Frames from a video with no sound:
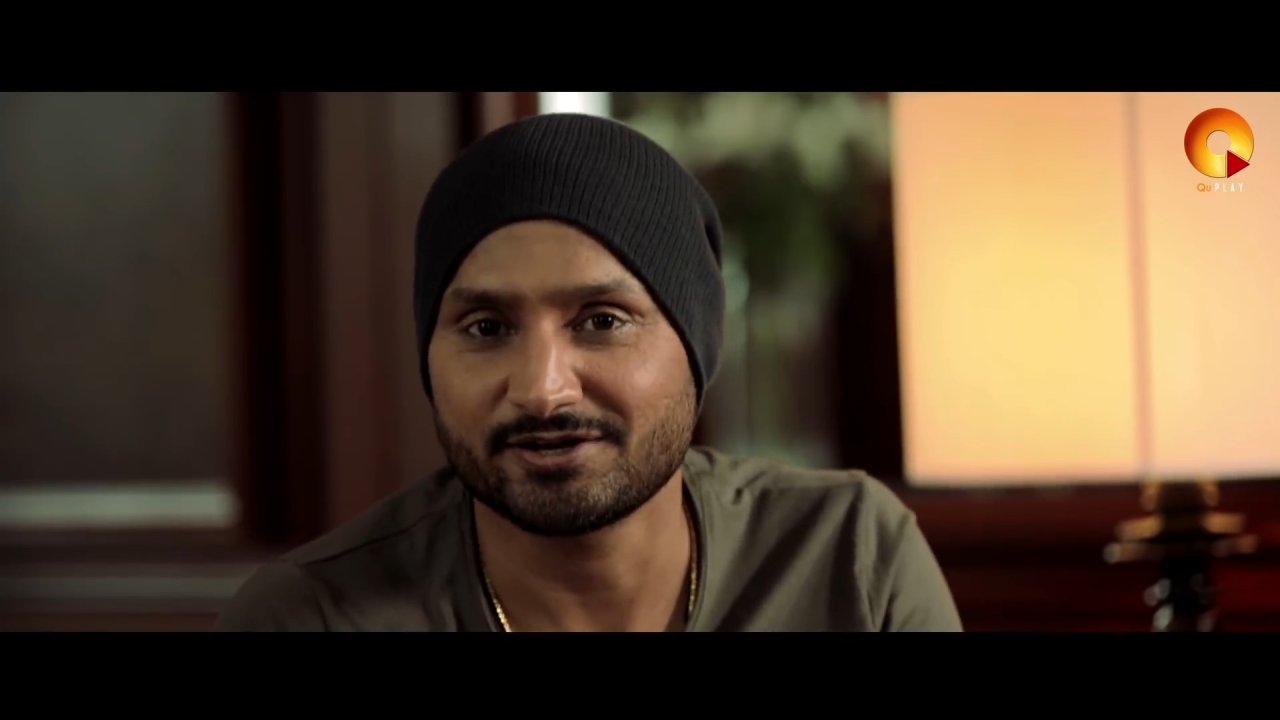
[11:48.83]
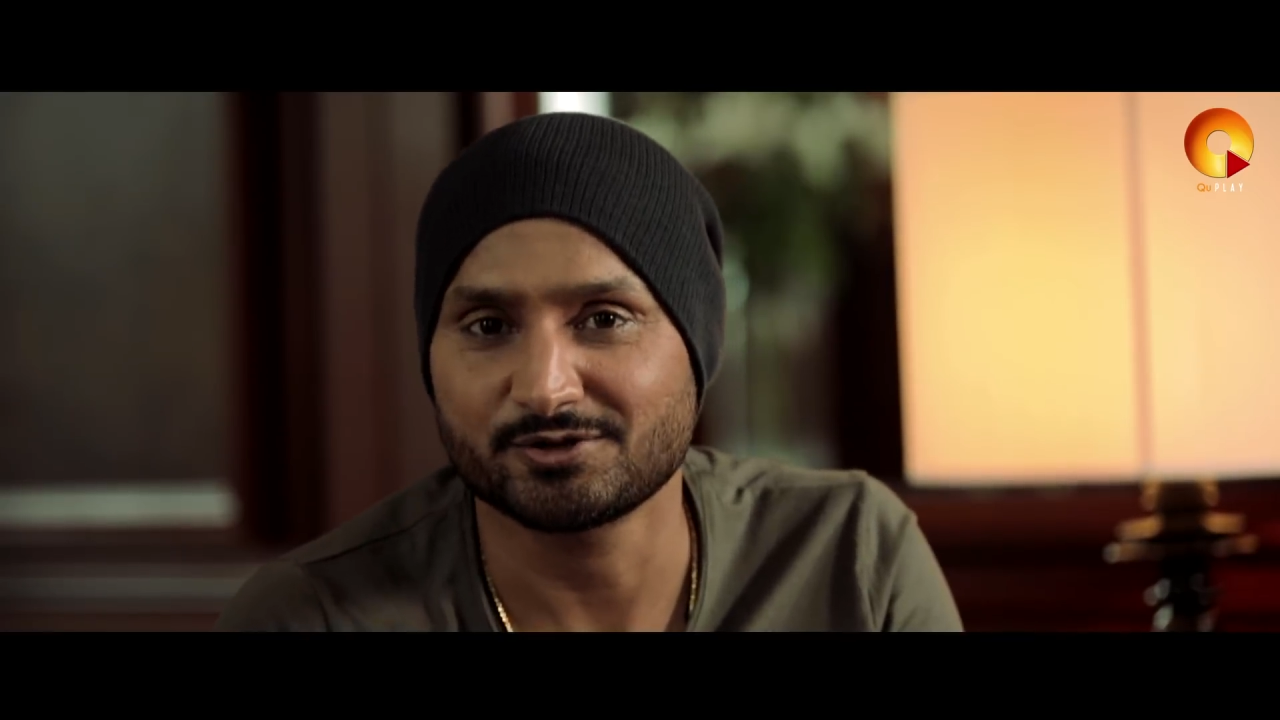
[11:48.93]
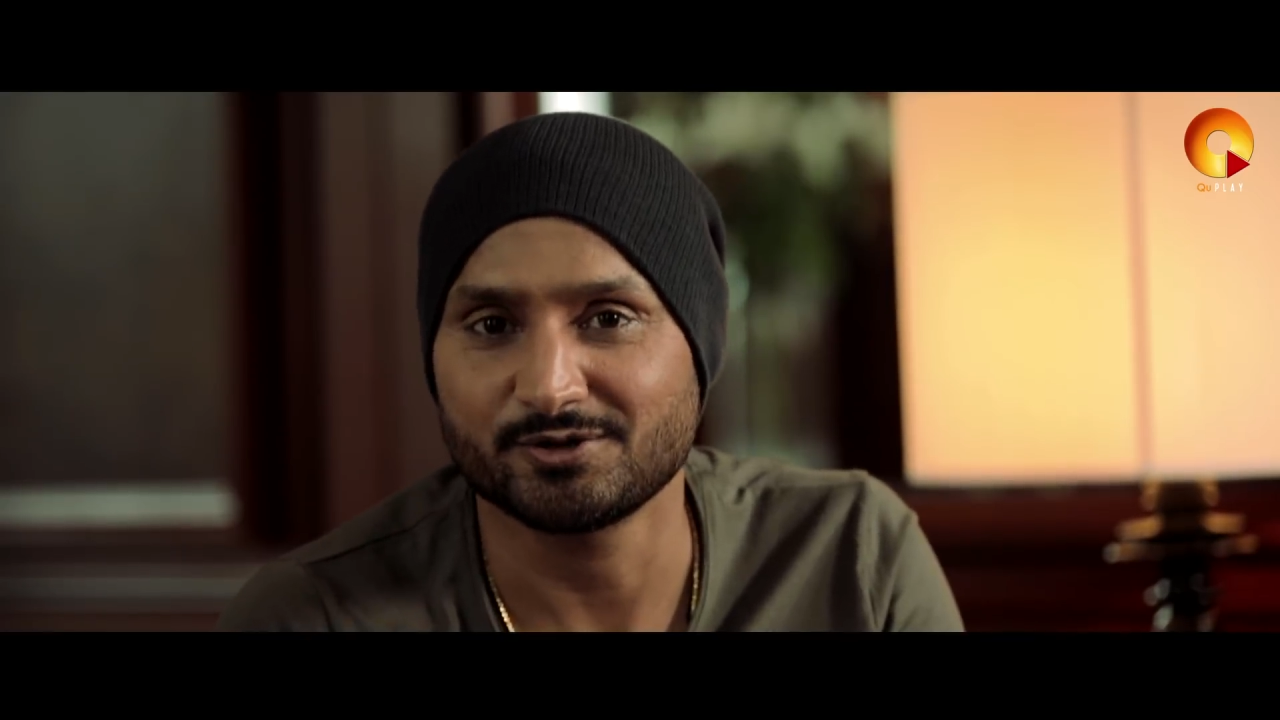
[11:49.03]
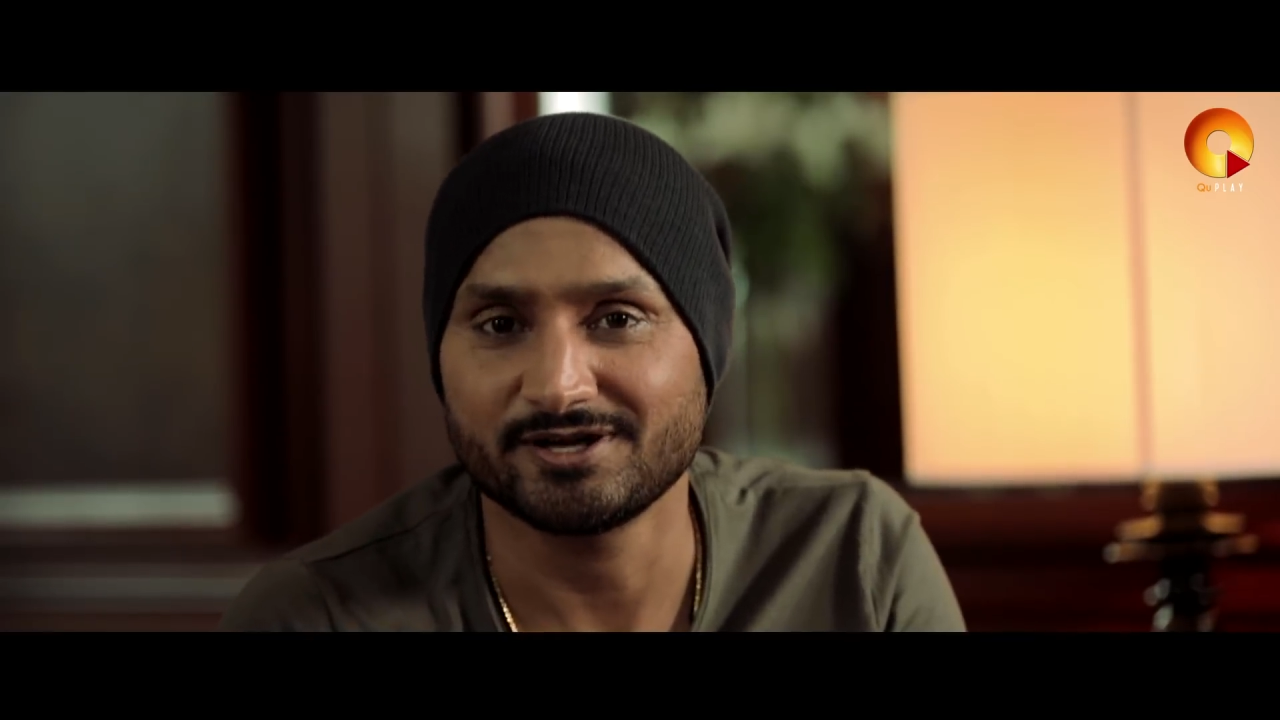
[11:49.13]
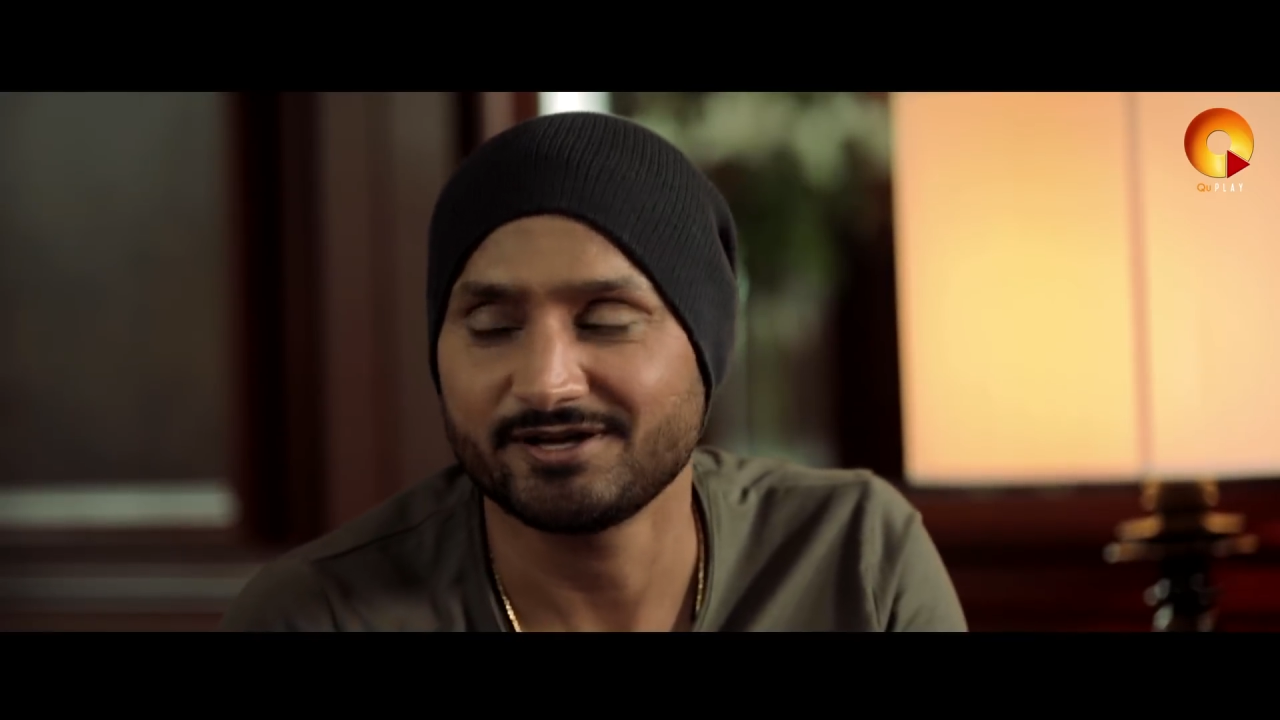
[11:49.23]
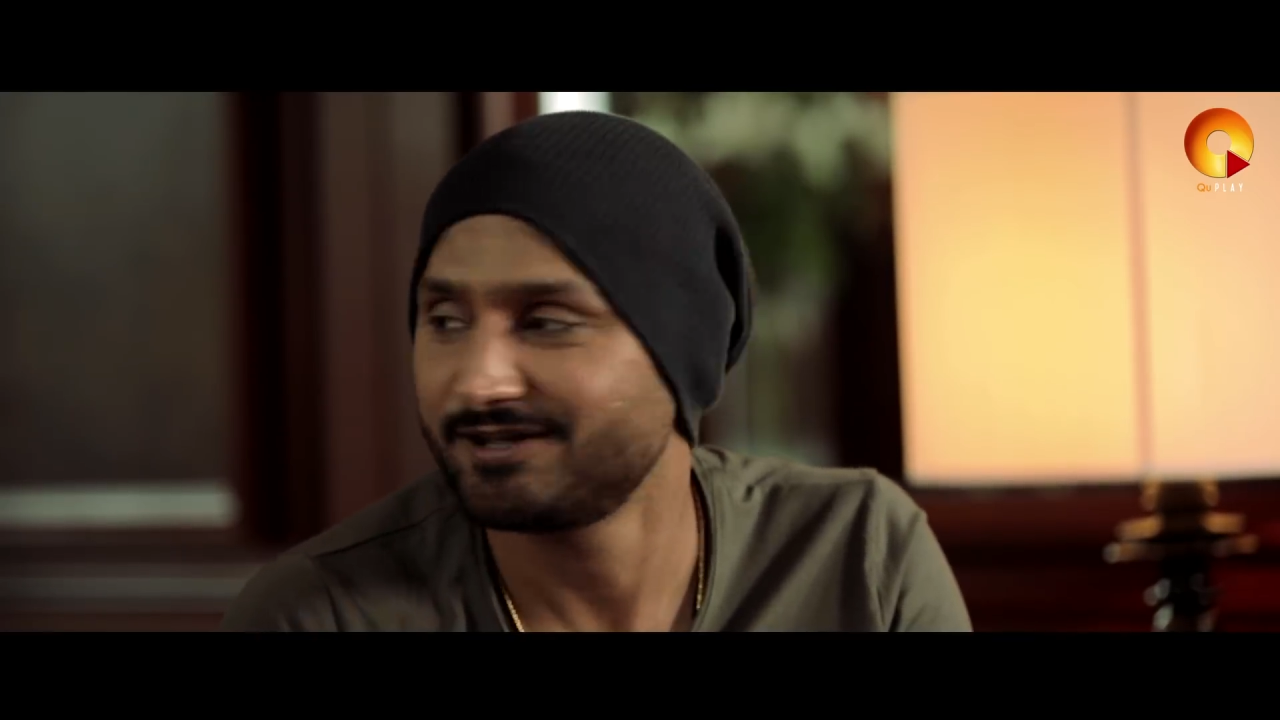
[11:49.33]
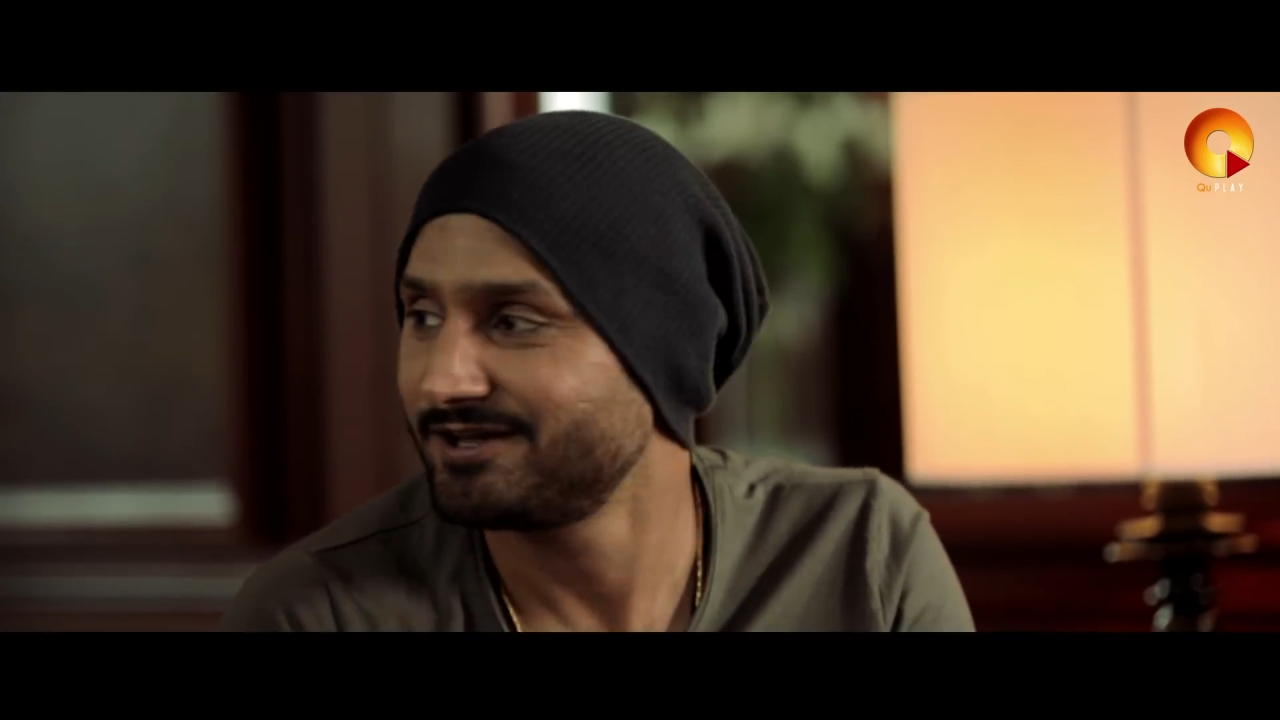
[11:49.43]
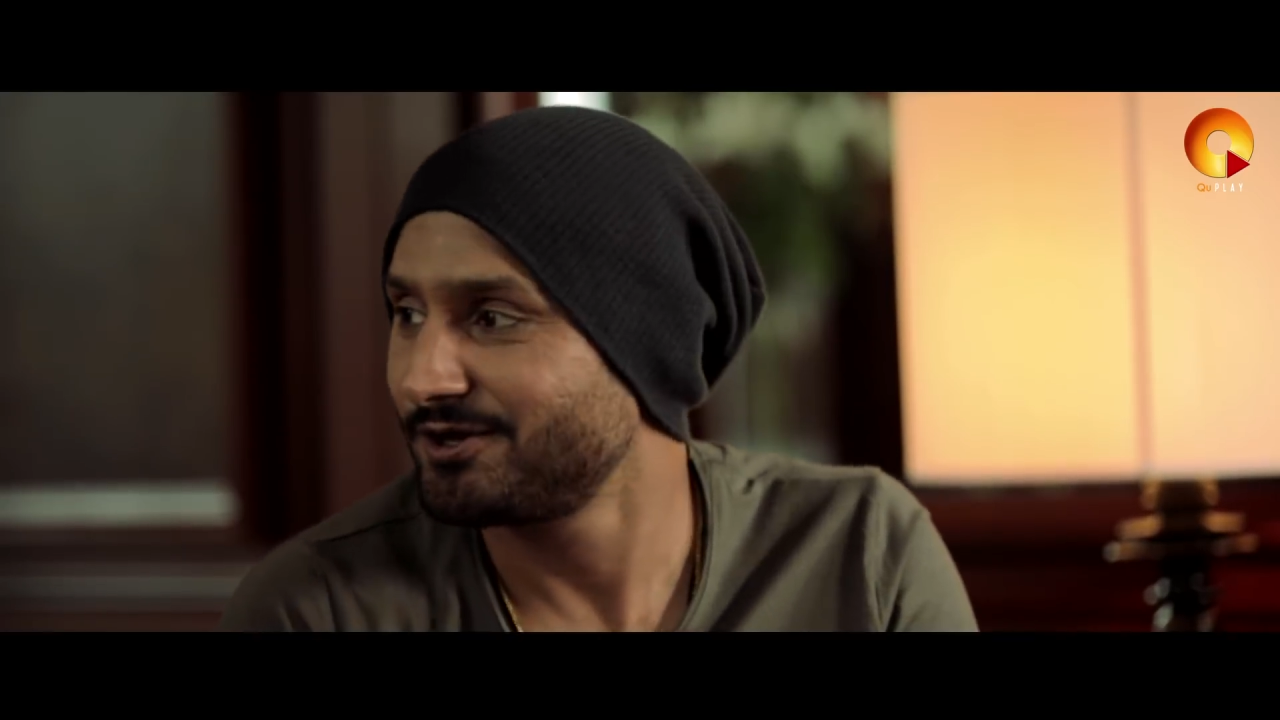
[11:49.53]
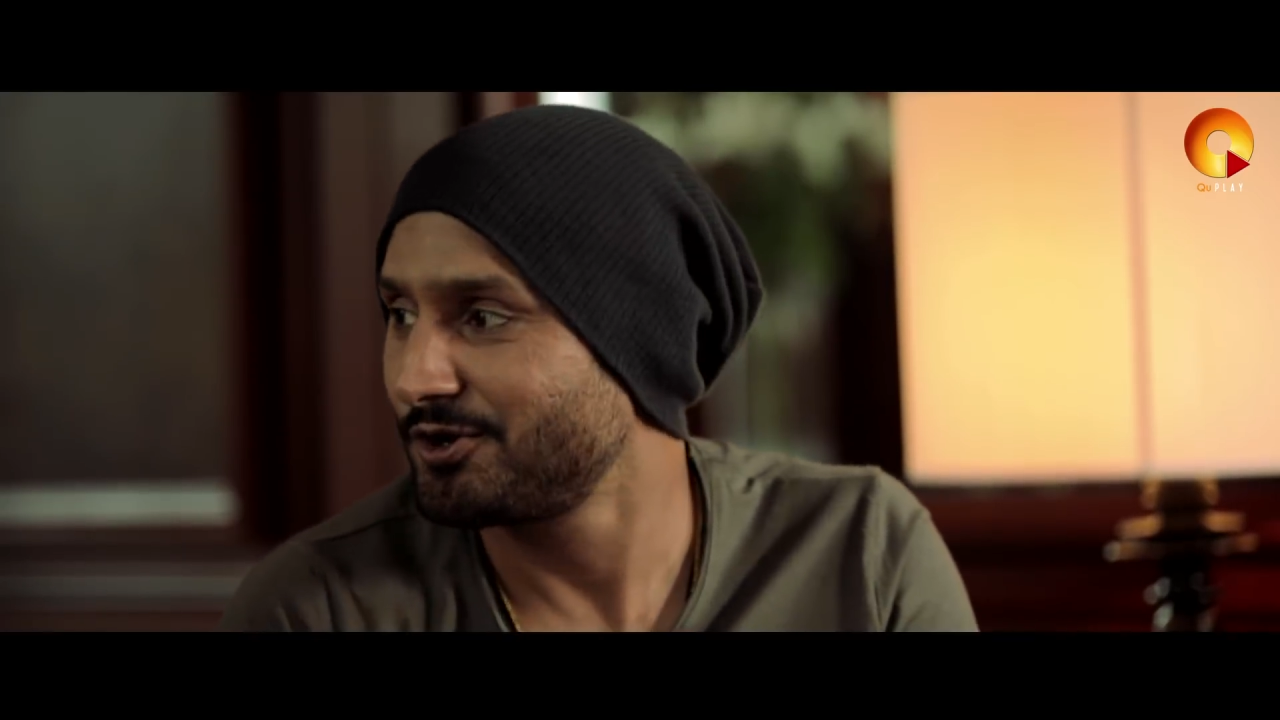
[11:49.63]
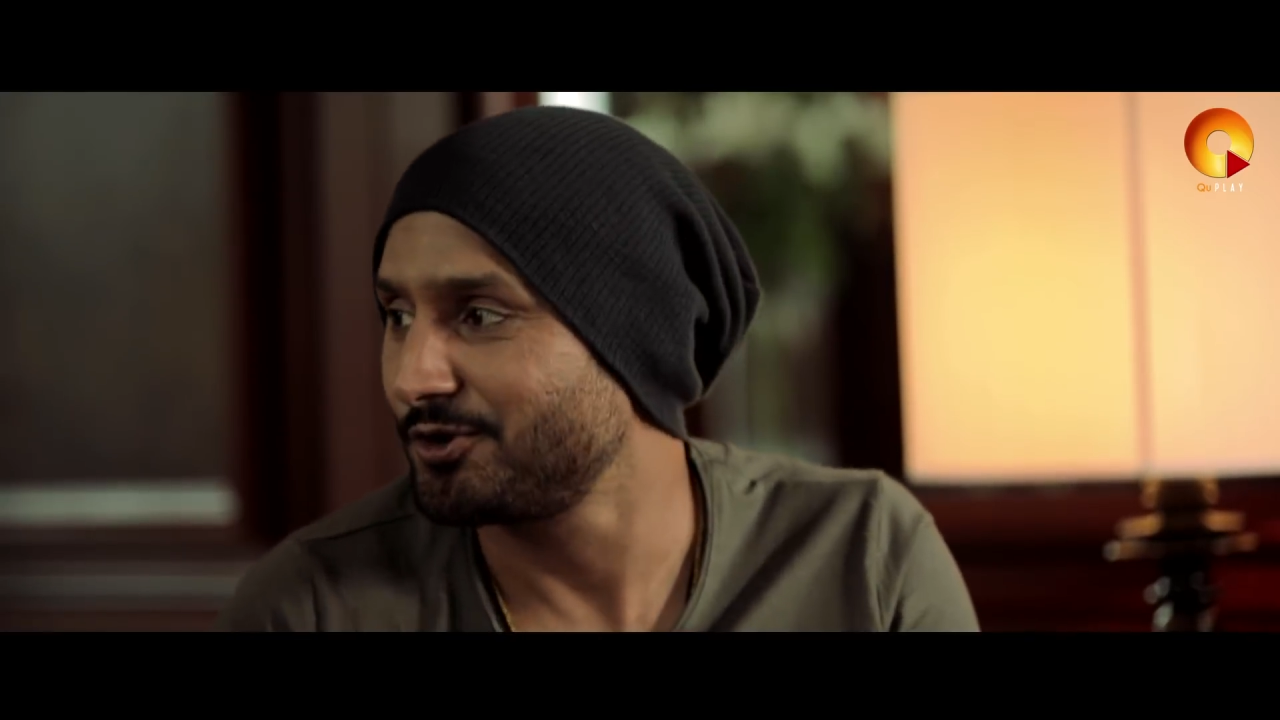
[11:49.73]
today
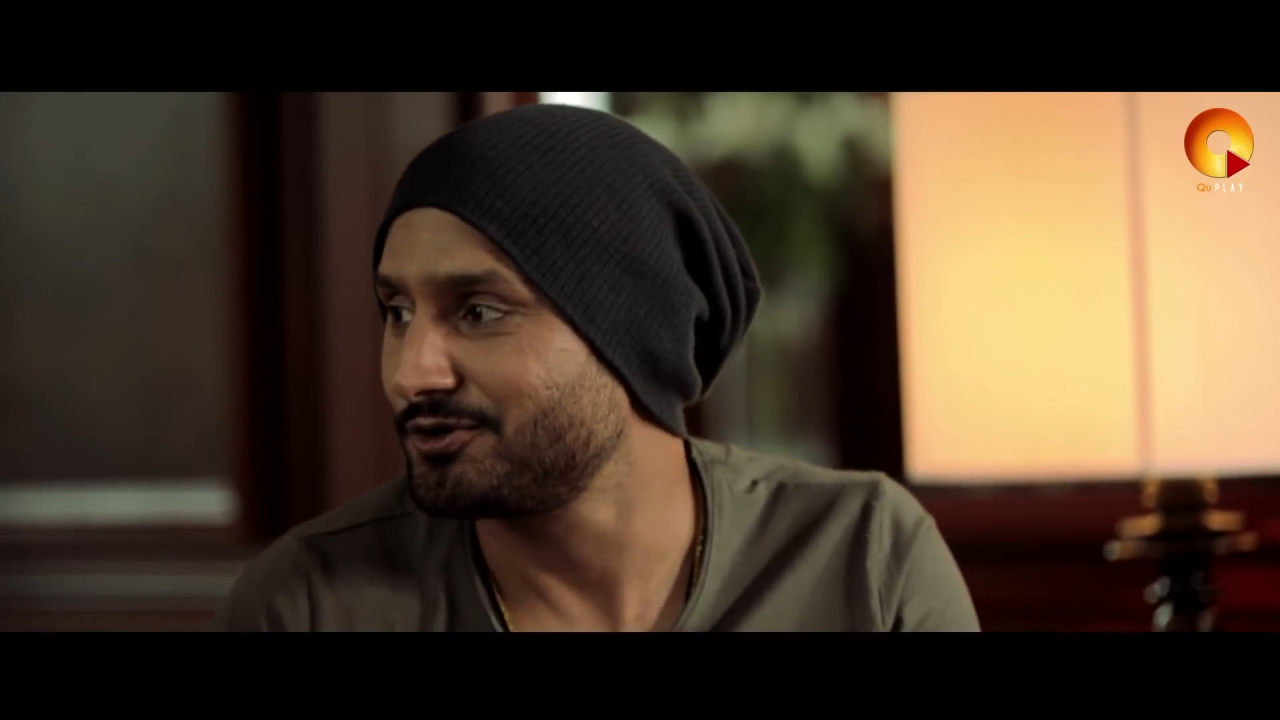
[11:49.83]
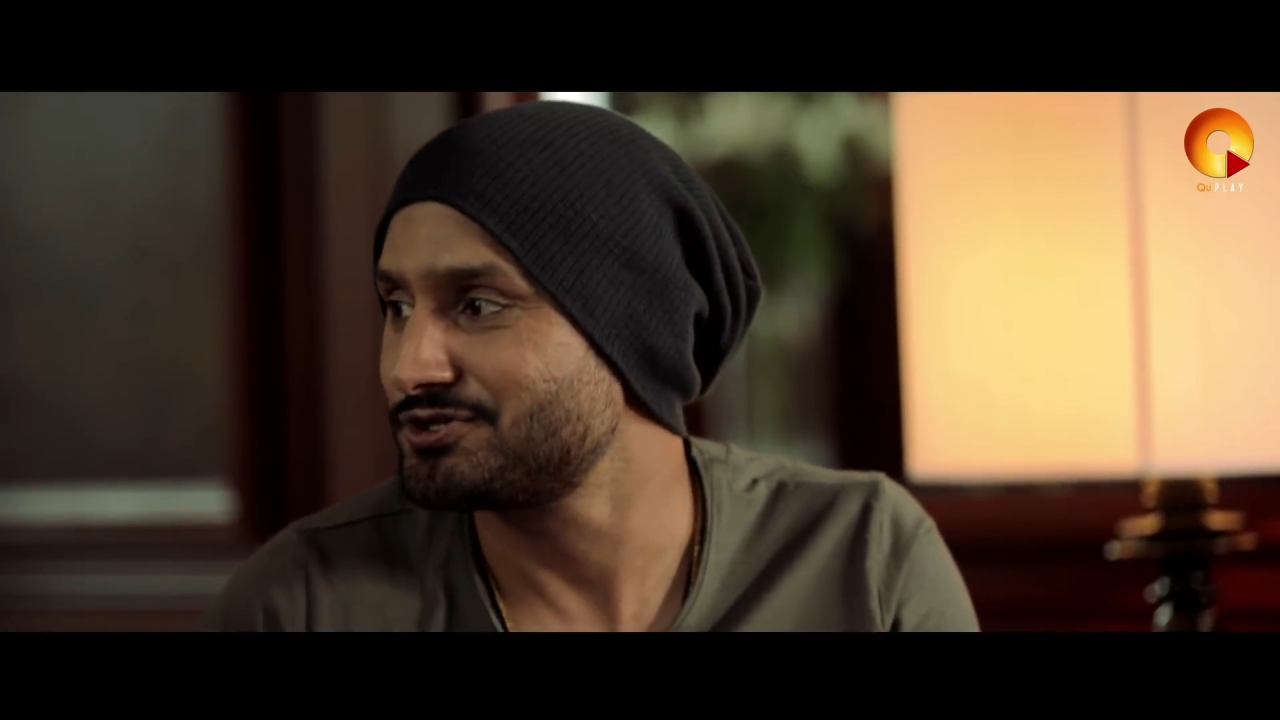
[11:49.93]
on this